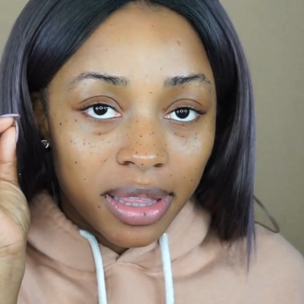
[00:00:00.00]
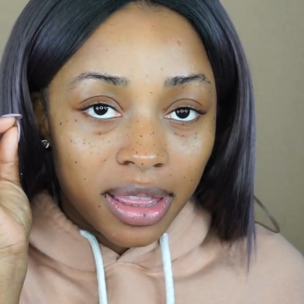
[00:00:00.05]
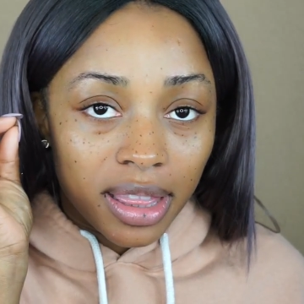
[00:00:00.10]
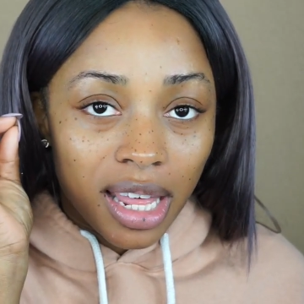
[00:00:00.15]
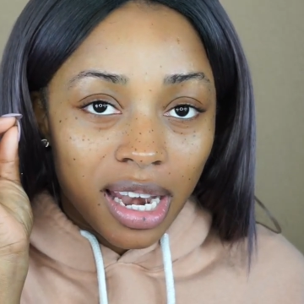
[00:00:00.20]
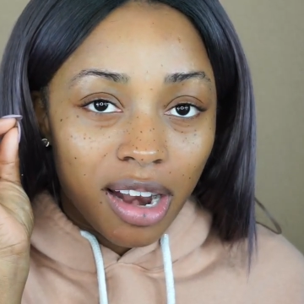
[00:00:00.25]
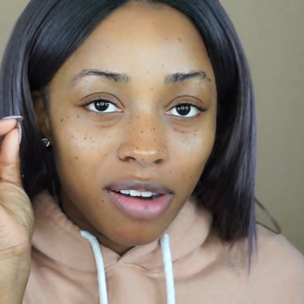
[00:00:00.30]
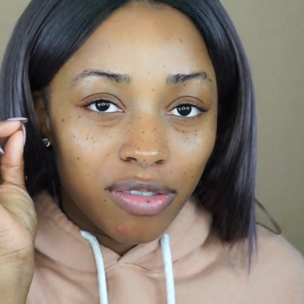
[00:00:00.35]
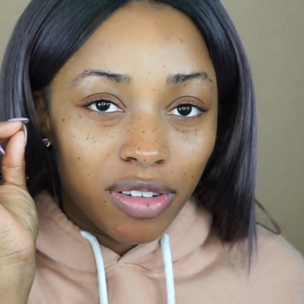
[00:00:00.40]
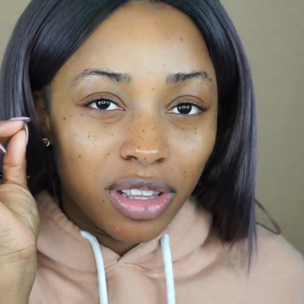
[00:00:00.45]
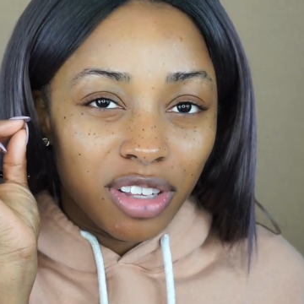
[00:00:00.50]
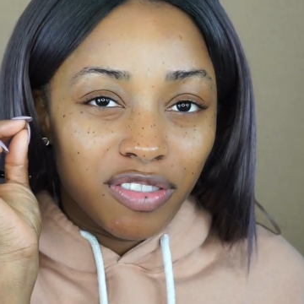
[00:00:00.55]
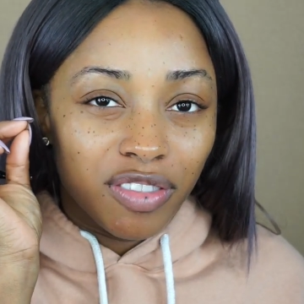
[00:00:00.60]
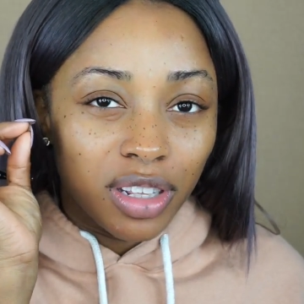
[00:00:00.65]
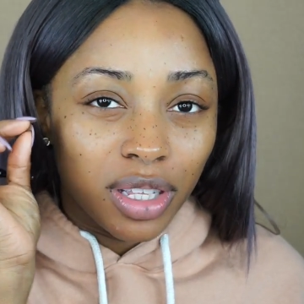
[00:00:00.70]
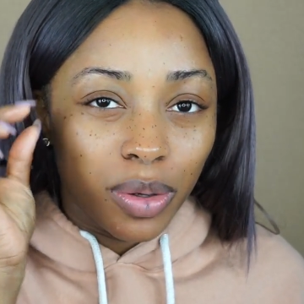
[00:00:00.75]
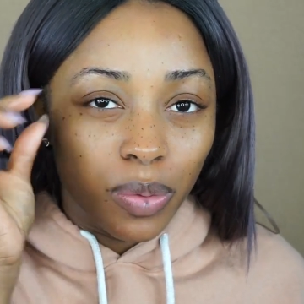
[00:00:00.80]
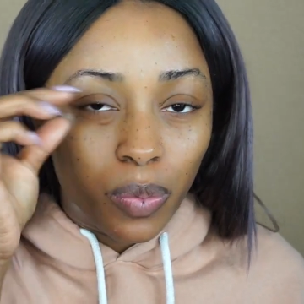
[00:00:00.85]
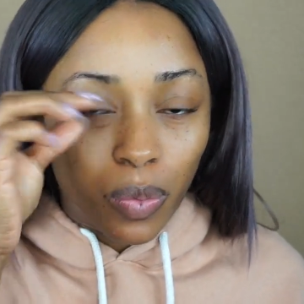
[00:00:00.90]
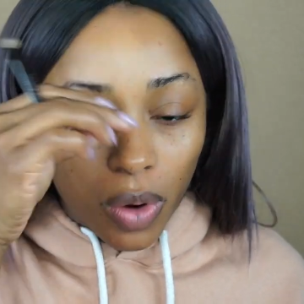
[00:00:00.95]
that I
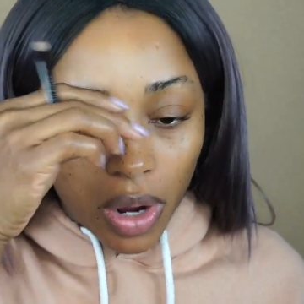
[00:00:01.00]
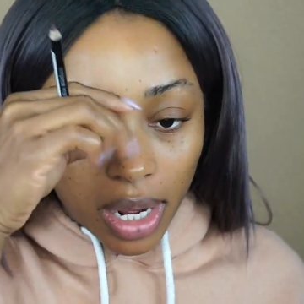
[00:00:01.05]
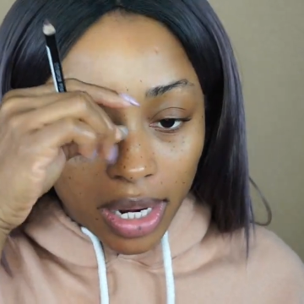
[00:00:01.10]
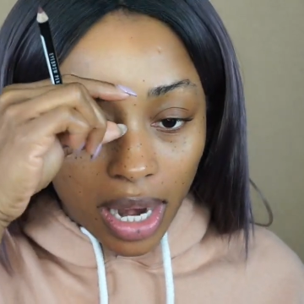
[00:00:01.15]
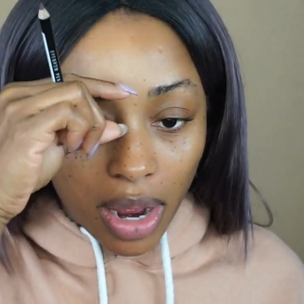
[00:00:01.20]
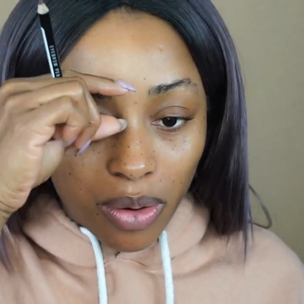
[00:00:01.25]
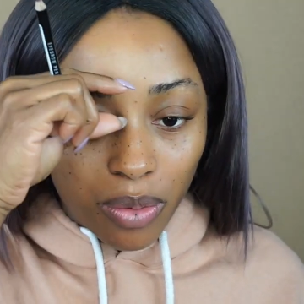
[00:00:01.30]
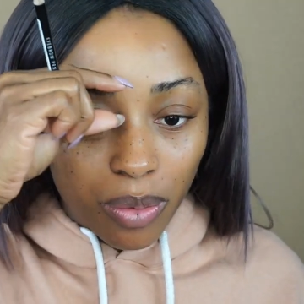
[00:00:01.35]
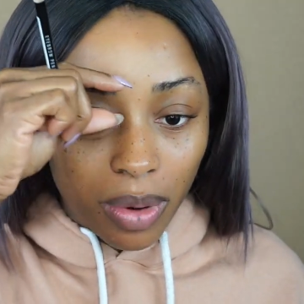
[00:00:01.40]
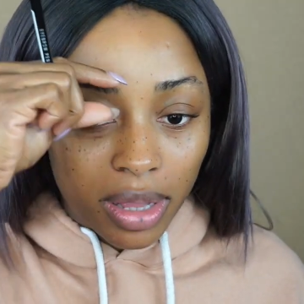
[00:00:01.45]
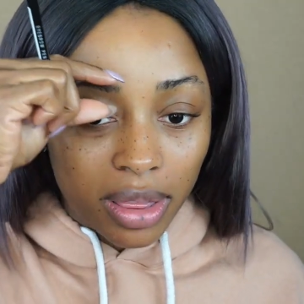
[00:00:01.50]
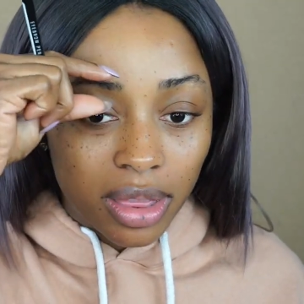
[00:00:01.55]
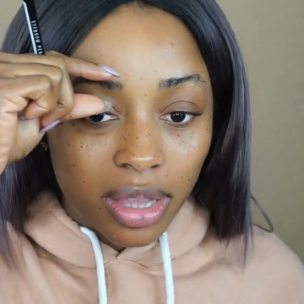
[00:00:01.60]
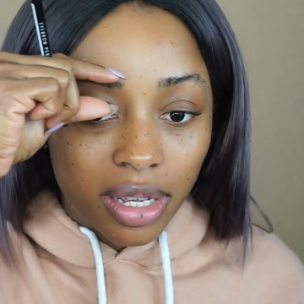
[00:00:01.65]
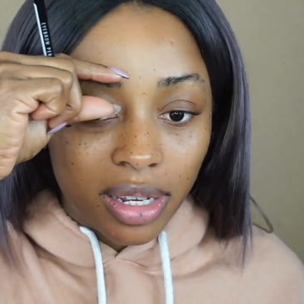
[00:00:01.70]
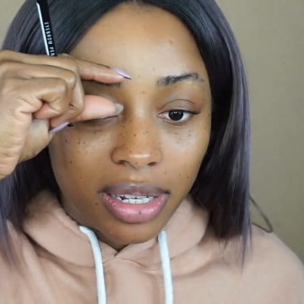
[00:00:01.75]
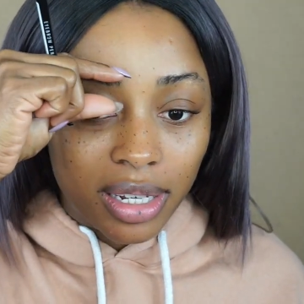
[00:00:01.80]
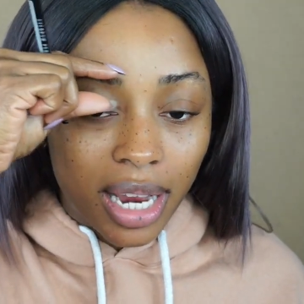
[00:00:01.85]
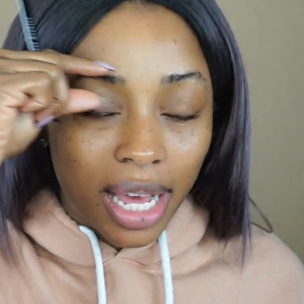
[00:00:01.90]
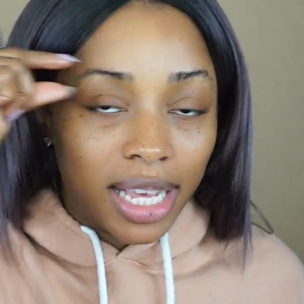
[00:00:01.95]
really want. I want
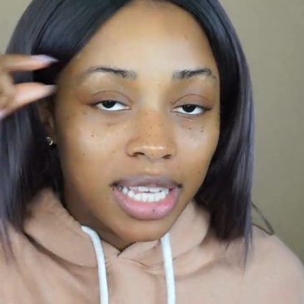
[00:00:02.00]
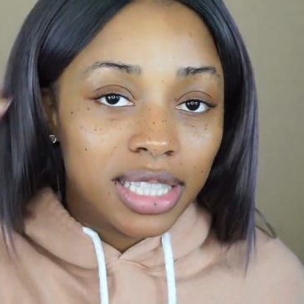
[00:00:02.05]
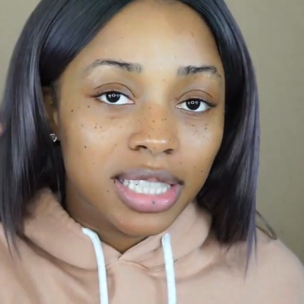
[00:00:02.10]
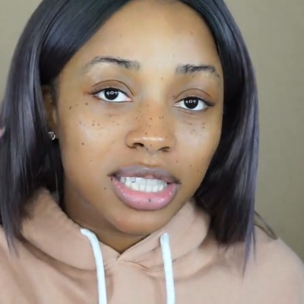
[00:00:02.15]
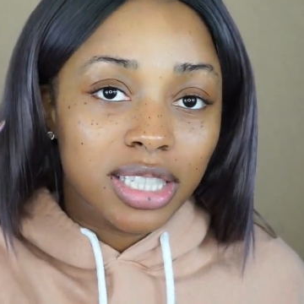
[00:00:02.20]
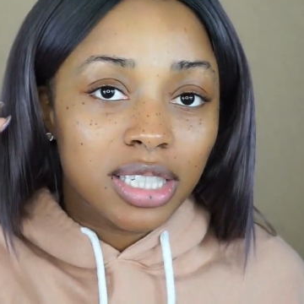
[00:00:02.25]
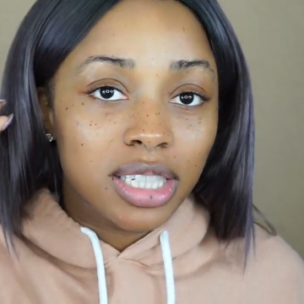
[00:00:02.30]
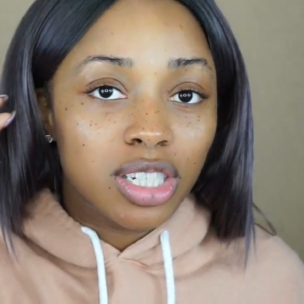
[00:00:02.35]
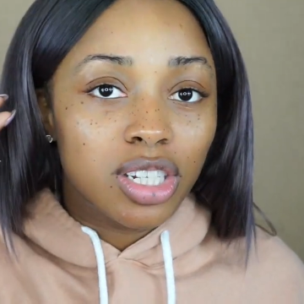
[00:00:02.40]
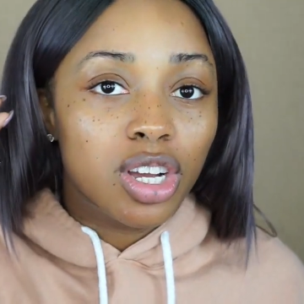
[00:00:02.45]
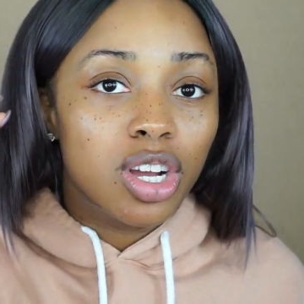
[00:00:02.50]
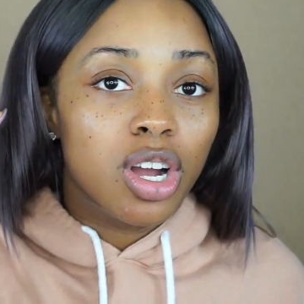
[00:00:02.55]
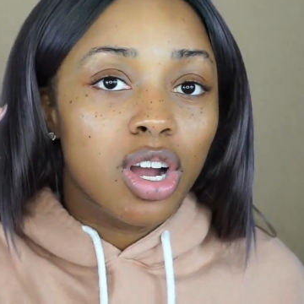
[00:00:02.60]
the nice